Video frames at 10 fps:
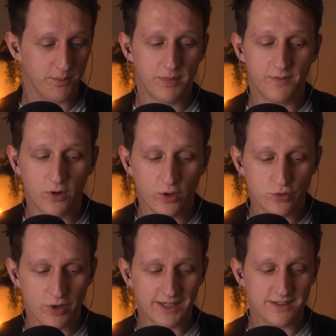Before
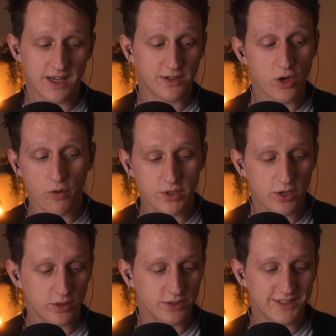trains had
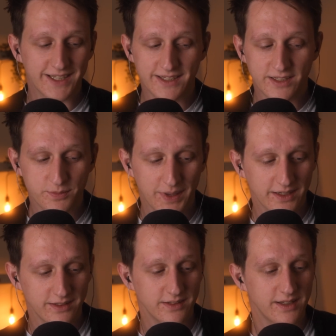corridors, ticket inspectors